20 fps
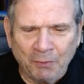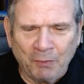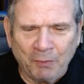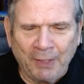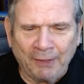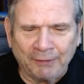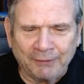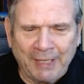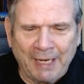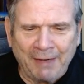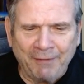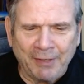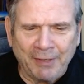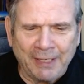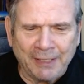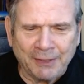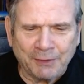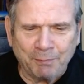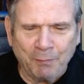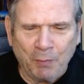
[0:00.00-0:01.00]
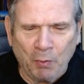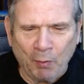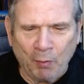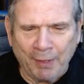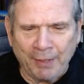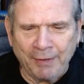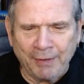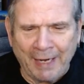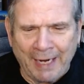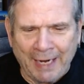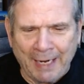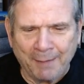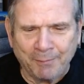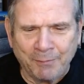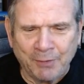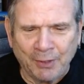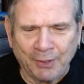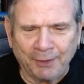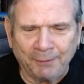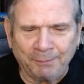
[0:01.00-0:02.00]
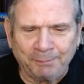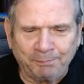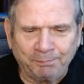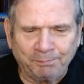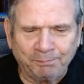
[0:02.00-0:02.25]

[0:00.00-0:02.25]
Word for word: Well, David has mourned Abner.